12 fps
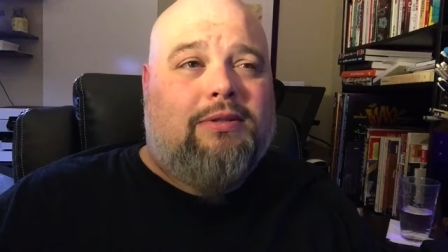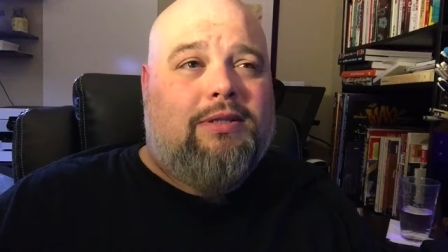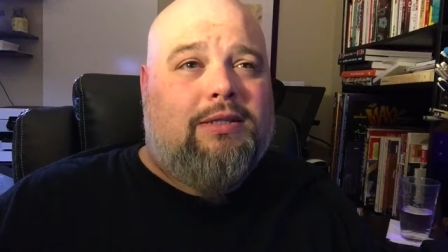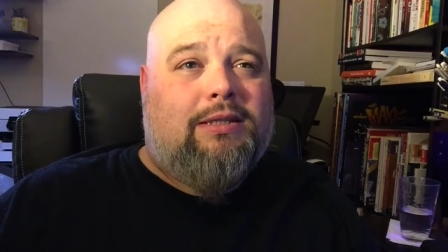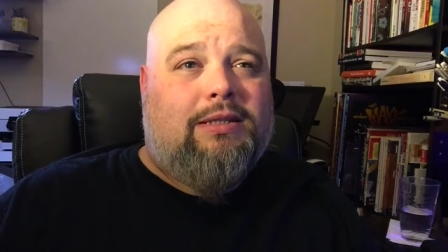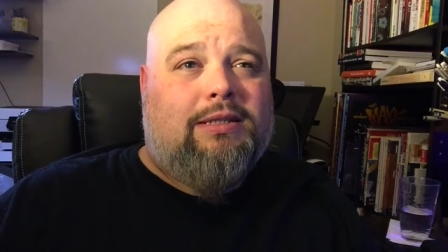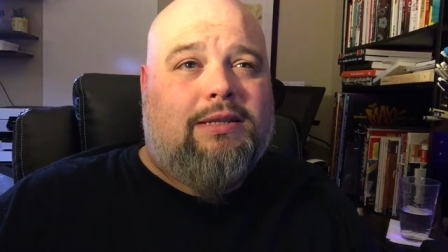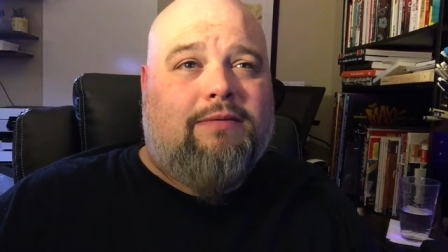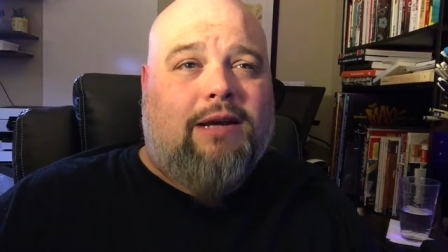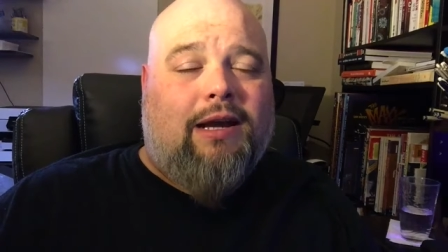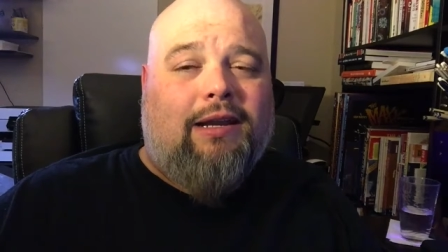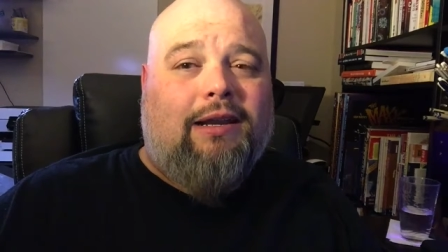just because
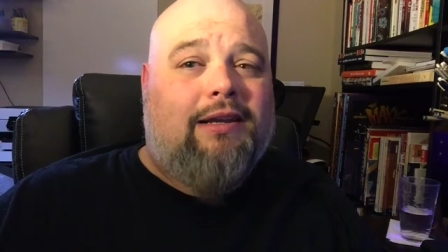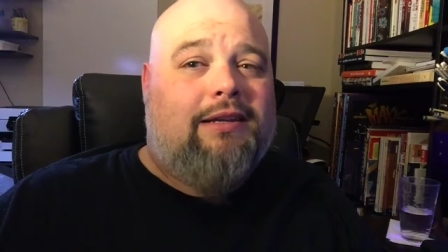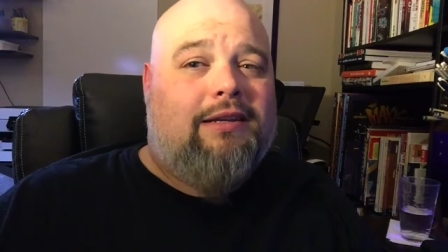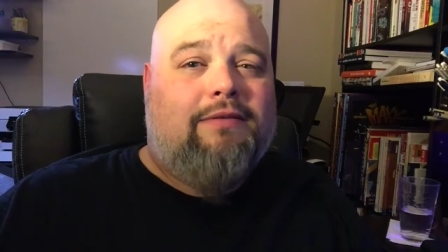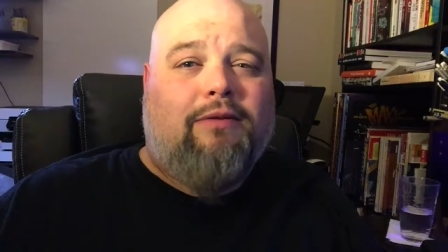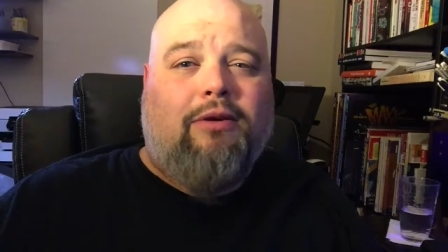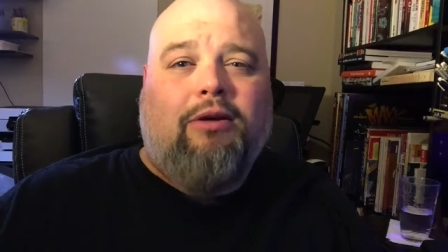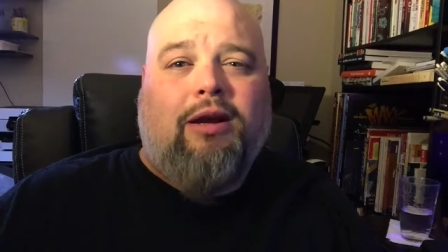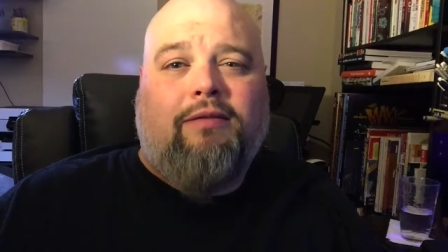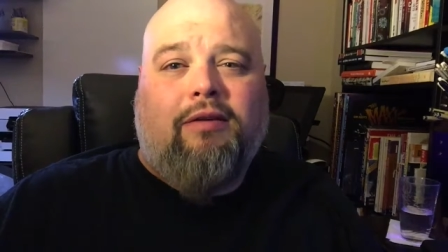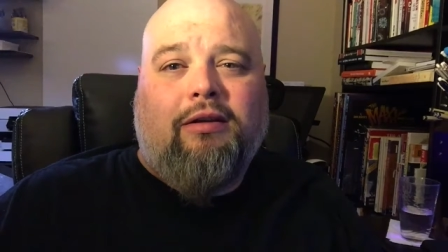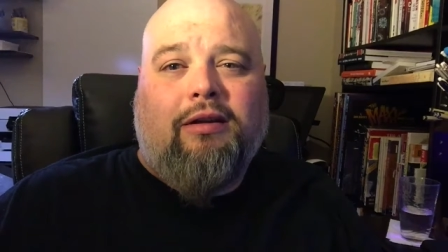I've got an idea for a
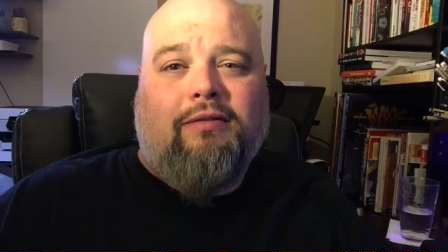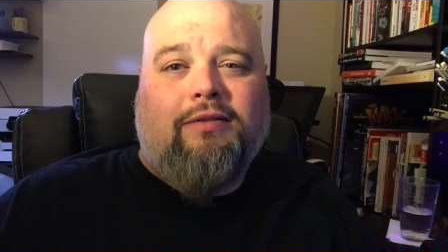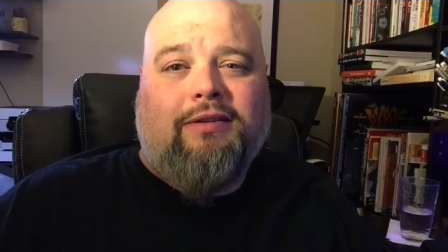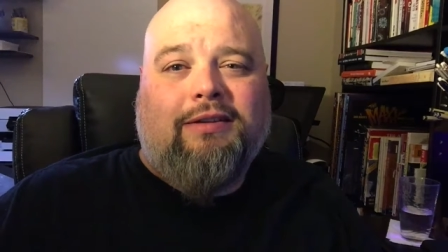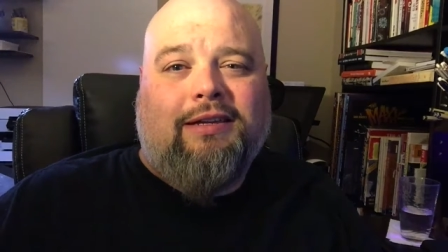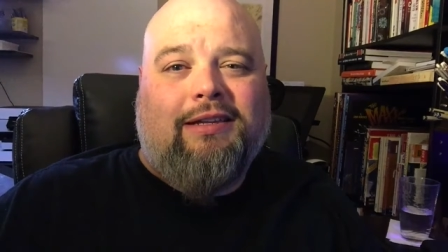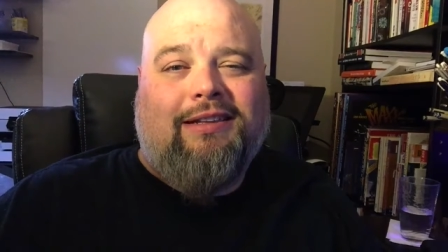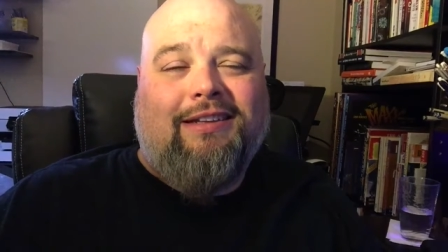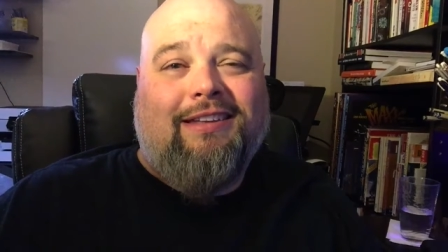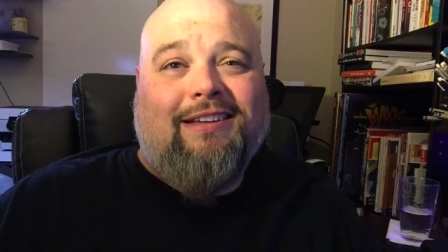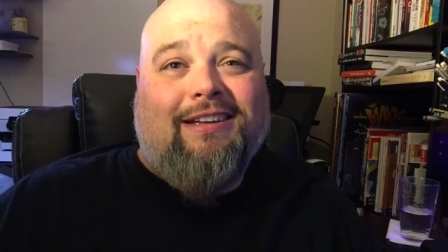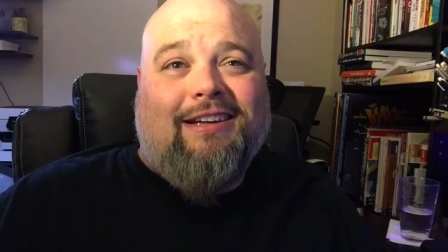graphic novel
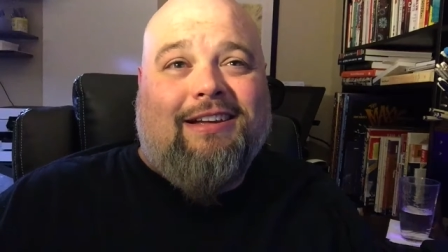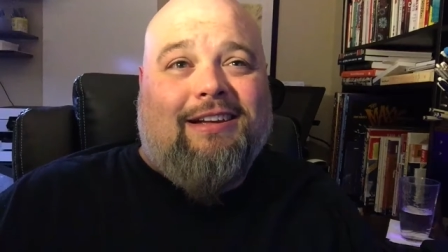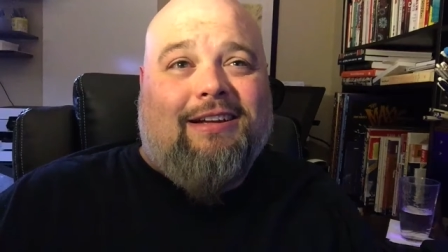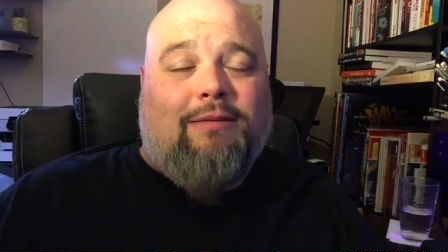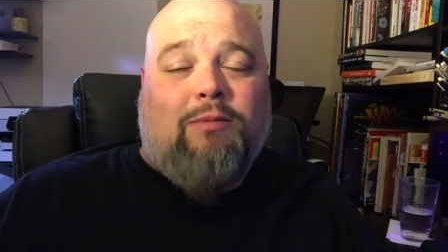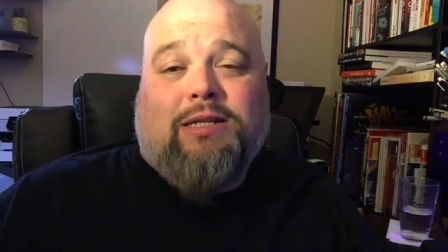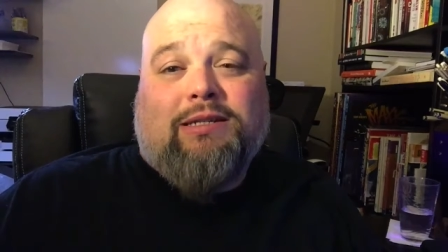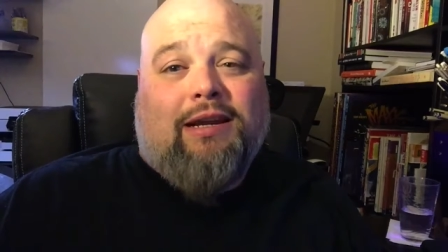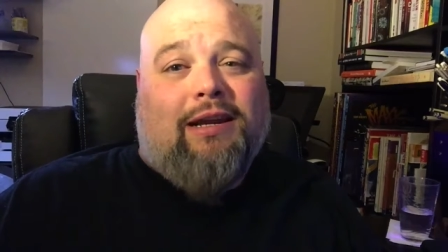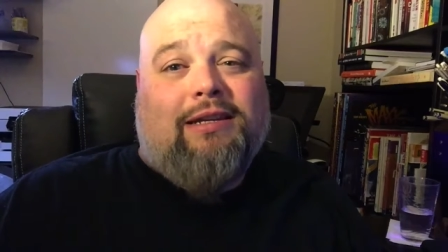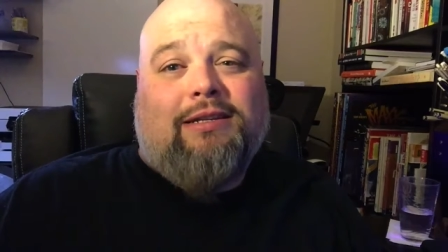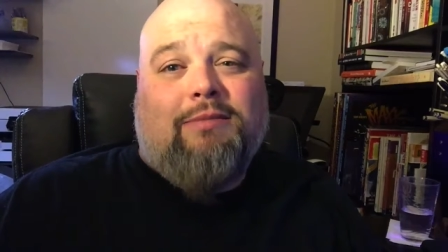and I'm
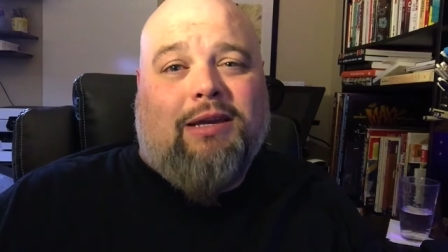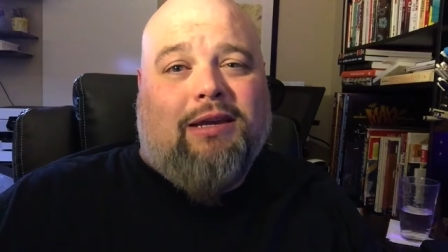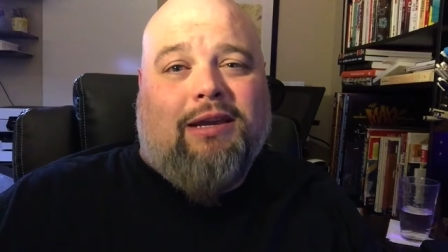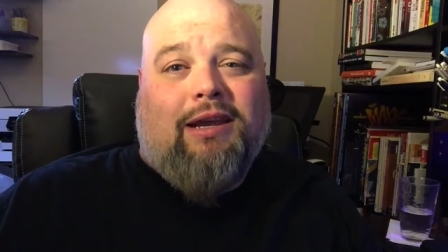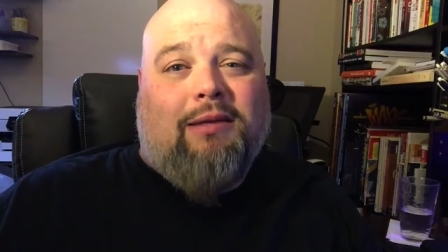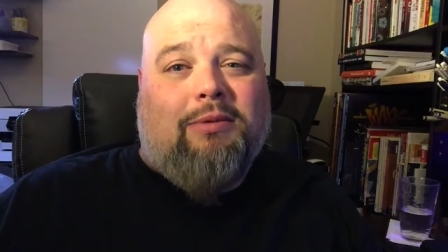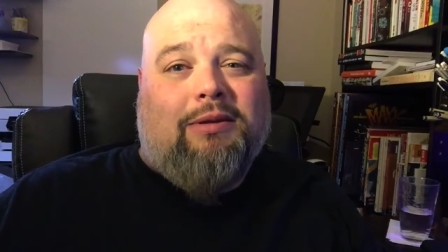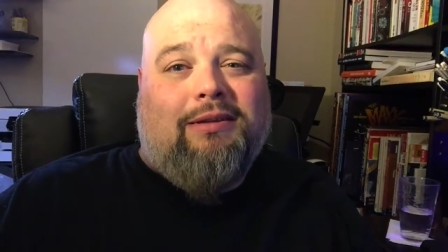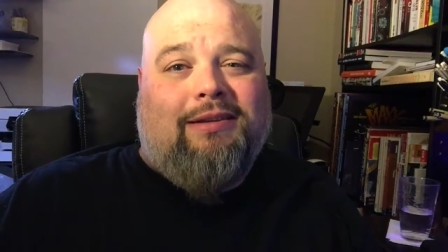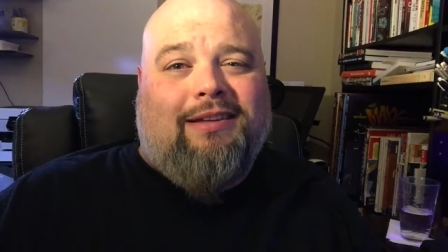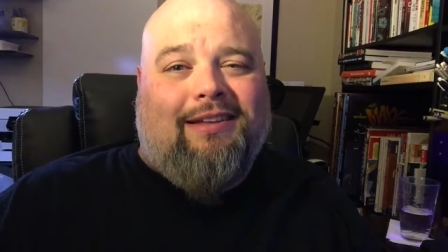excited to make it happen.